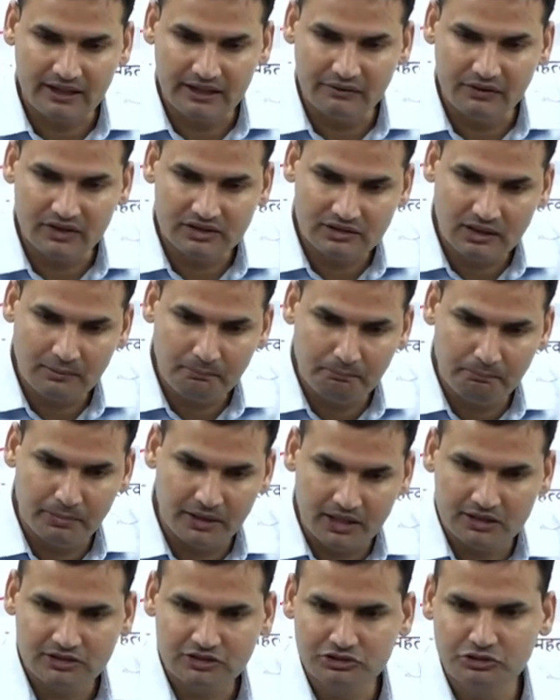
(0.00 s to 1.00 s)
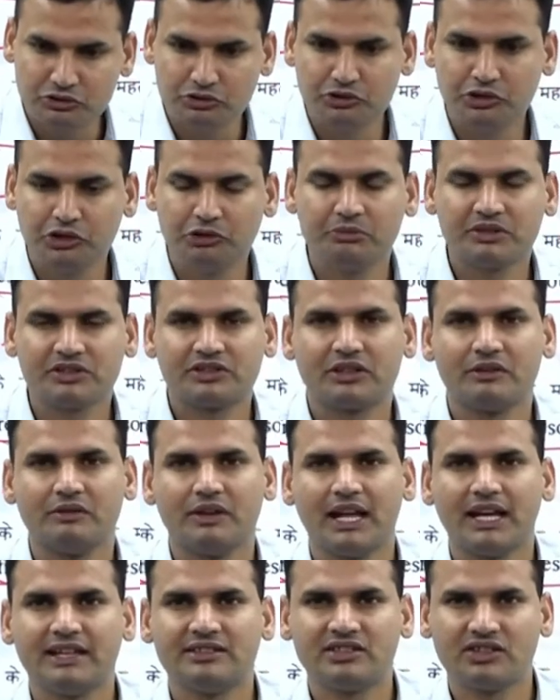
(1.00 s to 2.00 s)
given the birth to human
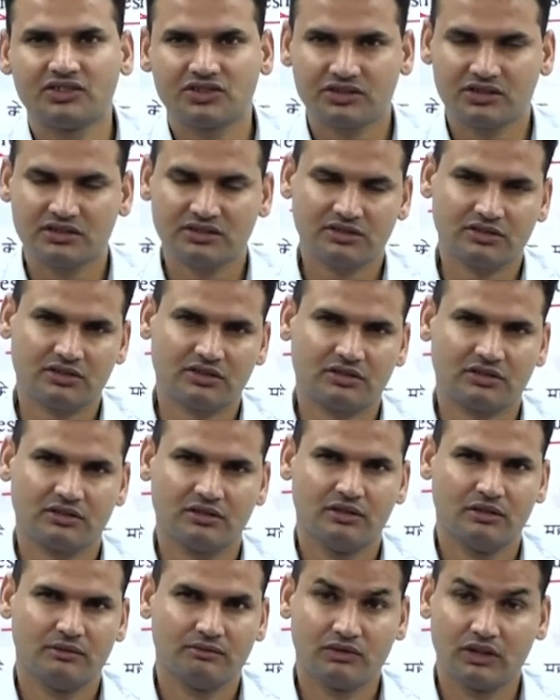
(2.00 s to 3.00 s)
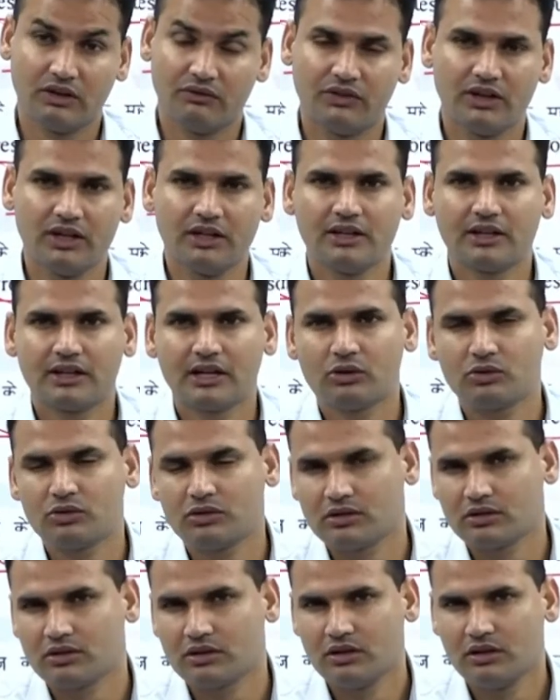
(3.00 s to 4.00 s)
civilizations, the world
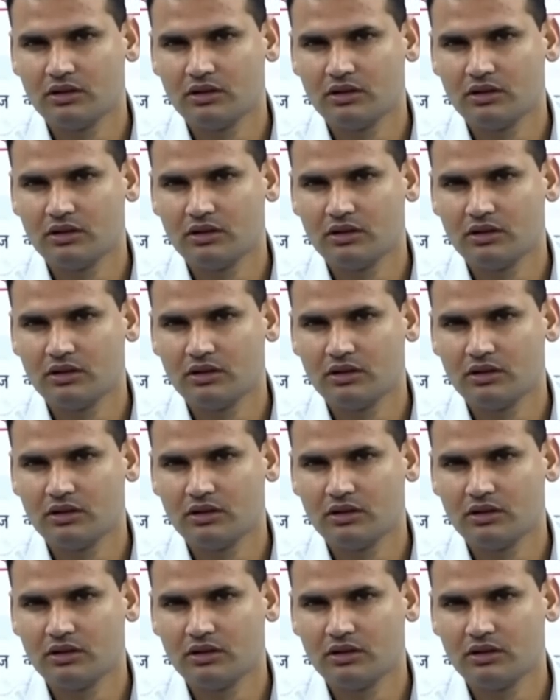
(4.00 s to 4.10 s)
around.